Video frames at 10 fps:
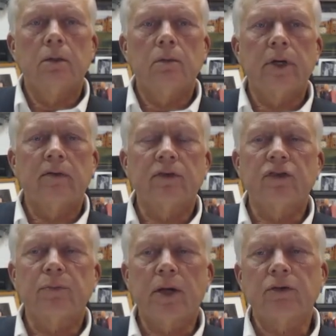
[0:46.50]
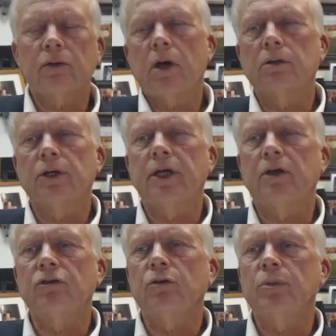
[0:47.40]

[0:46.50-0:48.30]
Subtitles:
We have a special congregational